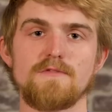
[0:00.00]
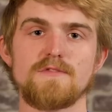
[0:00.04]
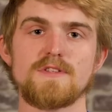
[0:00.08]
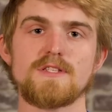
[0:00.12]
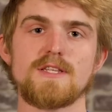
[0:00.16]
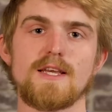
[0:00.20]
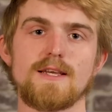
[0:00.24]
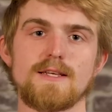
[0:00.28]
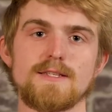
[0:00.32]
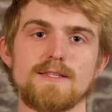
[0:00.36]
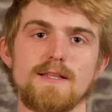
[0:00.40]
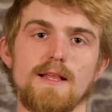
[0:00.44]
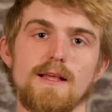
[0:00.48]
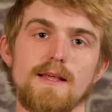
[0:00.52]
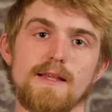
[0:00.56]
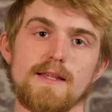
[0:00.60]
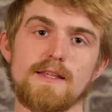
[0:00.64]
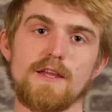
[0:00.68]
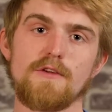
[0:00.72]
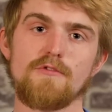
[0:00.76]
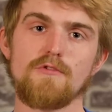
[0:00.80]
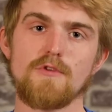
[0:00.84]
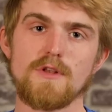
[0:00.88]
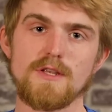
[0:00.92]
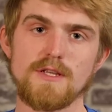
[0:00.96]
of 6 slightly
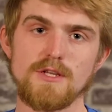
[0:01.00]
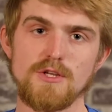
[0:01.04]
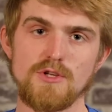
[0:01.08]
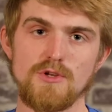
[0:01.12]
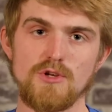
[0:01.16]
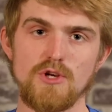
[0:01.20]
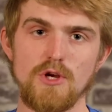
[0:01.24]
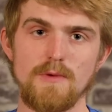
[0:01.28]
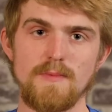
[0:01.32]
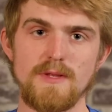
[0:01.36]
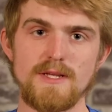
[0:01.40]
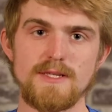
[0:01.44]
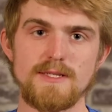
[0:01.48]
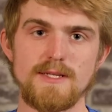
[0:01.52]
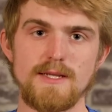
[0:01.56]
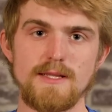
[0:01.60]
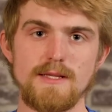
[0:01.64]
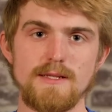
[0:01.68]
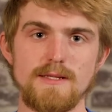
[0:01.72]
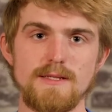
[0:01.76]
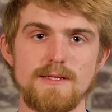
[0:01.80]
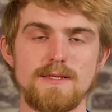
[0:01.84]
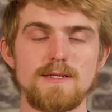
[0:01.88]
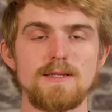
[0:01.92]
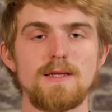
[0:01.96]
different tubeless
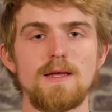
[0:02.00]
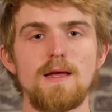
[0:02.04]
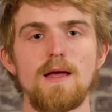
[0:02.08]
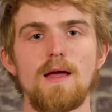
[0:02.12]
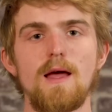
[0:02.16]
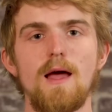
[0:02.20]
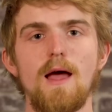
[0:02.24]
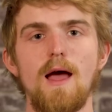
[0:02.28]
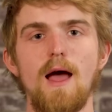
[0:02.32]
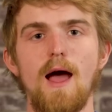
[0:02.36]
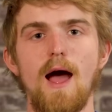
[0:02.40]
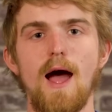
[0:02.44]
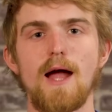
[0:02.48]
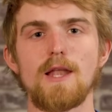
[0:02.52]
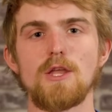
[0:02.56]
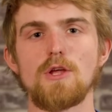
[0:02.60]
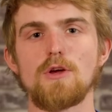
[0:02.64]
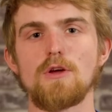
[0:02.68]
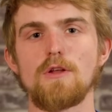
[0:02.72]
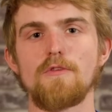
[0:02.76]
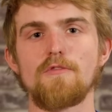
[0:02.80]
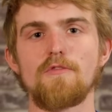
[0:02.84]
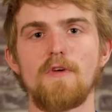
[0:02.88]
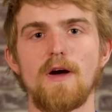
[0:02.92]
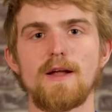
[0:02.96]
sealants, and you
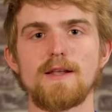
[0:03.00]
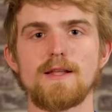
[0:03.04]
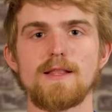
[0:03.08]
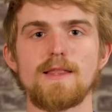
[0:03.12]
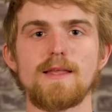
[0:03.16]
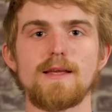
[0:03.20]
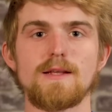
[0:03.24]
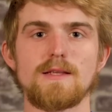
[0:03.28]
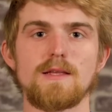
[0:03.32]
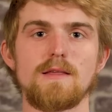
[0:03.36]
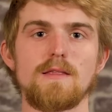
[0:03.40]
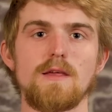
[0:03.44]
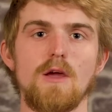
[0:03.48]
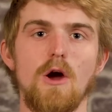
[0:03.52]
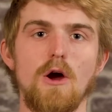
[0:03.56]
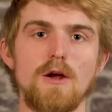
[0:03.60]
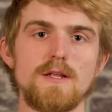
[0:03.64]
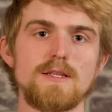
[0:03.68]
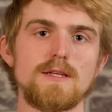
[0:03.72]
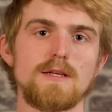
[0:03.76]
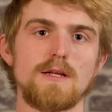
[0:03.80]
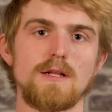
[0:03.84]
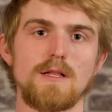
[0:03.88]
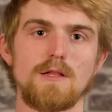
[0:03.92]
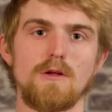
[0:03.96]
can find a link to the
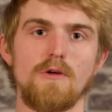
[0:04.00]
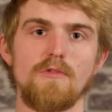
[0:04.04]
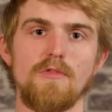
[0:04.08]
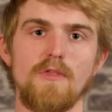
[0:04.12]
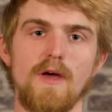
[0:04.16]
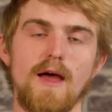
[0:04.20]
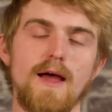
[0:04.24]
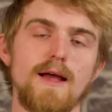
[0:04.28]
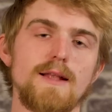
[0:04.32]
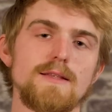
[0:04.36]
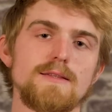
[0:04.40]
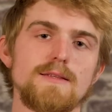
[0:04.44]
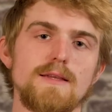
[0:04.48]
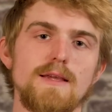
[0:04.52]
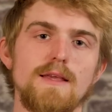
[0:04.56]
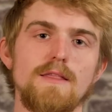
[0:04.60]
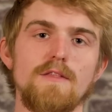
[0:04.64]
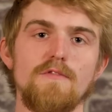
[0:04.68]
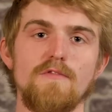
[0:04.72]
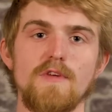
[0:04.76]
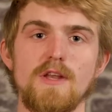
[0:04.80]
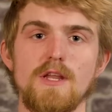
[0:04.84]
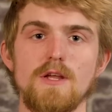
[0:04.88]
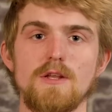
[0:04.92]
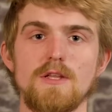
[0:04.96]
article on that in
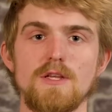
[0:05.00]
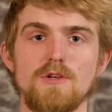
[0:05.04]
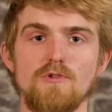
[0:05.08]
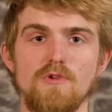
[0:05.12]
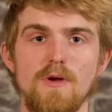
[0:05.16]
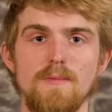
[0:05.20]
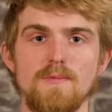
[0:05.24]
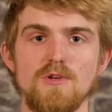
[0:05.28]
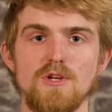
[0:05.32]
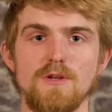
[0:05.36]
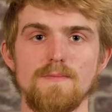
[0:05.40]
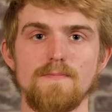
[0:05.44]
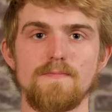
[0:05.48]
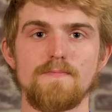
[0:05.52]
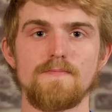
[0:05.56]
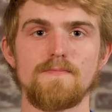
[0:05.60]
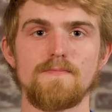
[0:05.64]
the video description.